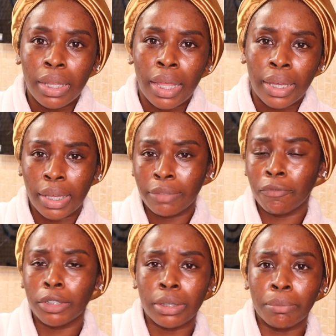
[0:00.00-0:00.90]
It, like it,
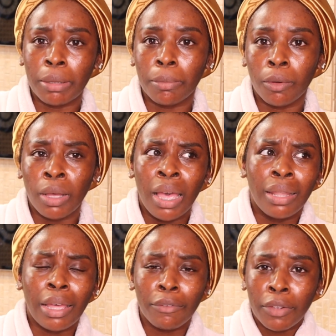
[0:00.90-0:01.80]
for some people,
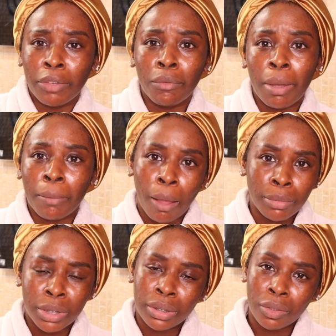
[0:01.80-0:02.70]
like for even my mom,
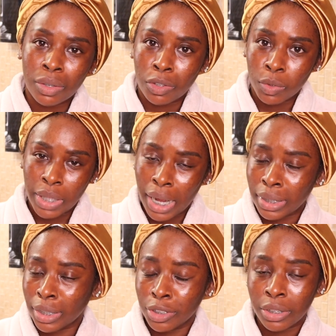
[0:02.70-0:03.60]
she still deals with
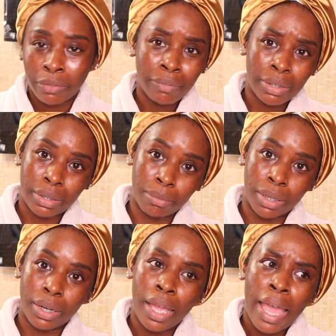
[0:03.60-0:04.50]
acne and she's fifty
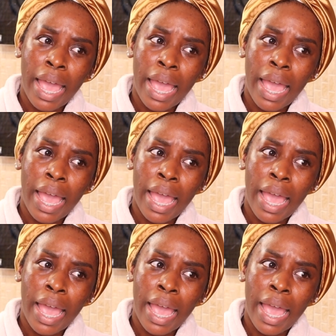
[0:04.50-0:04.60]
something,